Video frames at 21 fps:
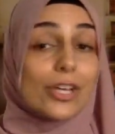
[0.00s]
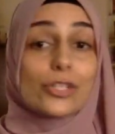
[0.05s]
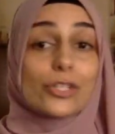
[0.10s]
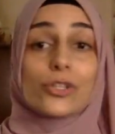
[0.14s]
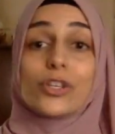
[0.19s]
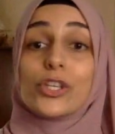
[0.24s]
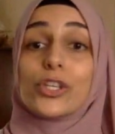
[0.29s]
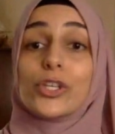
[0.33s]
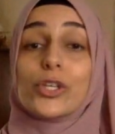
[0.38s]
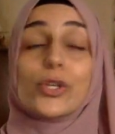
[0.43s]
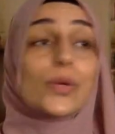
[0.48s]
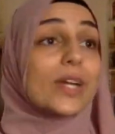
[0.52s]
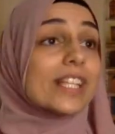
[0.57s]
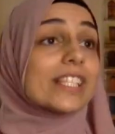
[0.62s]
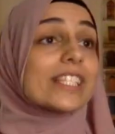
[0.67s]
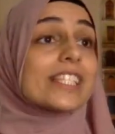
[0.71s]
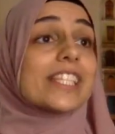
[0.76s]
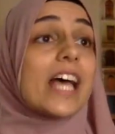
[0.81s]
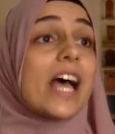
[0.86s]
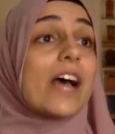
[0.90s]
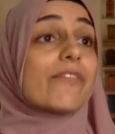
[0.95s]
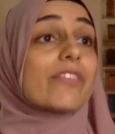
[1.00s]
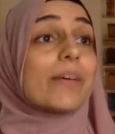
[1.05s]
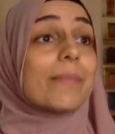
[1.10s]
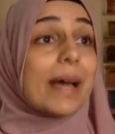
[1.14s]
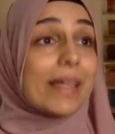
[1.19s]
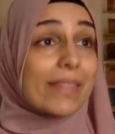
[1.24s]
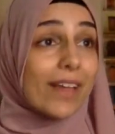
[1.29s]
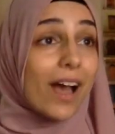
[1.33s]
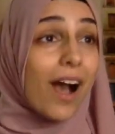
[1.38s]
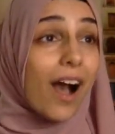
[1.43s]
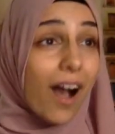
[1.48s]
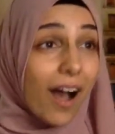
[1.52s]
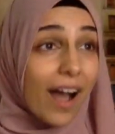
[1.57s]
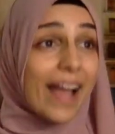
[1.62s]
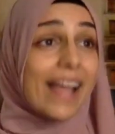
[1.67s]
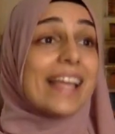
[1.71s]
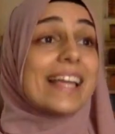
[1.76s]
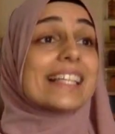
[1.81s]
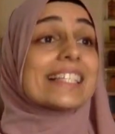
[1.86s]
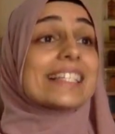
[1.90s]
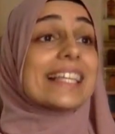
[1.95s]
so that you can serve them at the
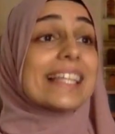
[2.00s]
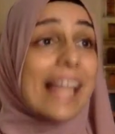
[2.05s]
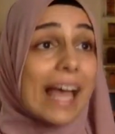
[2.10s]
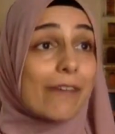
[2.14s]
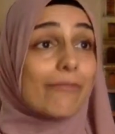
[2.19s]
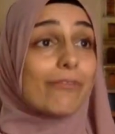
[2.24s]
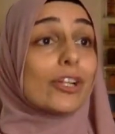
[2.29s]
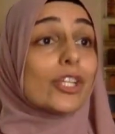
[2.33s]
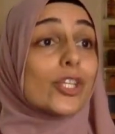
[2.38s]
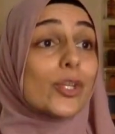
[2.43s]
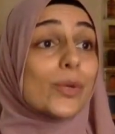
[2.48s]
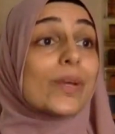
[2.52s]
highest level